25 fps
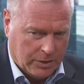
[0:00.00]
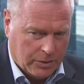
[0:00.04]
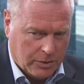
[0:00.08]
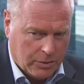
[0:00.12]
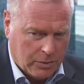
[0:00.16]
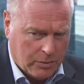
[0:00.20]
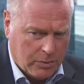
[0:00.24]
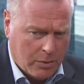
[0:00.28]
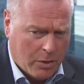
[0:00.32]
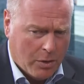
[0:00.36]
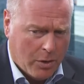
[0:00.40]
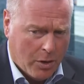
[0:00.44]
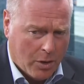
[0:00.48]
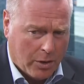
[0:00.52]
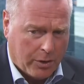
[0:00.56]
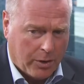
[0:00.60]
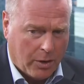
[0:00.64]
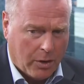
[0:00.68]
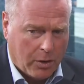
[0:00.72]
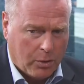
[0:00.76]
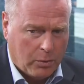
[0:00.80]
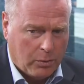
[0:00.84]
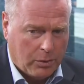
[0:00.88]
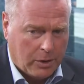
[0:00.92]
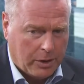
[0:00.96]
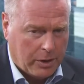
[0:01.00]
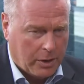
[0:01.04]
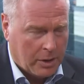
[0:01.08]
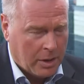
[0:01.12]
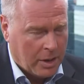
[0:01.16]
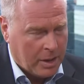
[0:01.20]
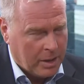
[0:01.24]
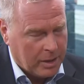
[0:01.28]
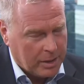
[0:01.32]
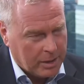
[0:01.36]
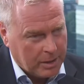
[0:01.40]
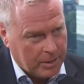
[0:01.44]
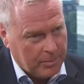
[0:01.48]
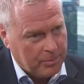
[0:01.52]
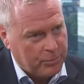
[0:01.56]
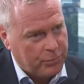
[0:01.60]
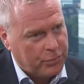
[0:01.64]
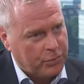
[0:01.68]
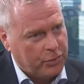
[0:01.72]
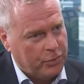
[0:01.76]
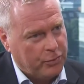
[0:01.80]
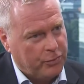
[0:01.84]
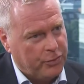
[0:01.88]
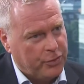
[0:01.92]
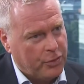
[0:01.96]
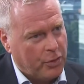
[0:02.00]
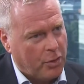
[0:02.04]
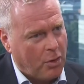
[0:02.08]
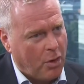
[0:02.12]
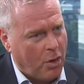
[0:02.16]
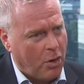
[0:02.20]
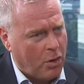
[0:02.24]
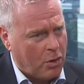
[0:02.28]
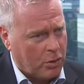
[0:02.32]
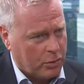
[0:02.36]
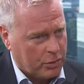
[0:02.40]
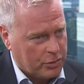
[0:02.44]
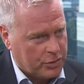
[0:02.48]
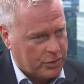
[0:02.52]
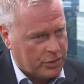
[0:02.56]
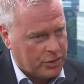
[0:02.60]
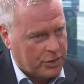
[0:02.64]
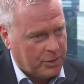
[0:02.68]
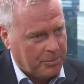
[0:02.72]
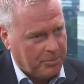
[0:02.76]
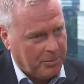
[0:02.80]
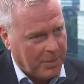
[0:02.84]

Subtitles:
you not only improve your odds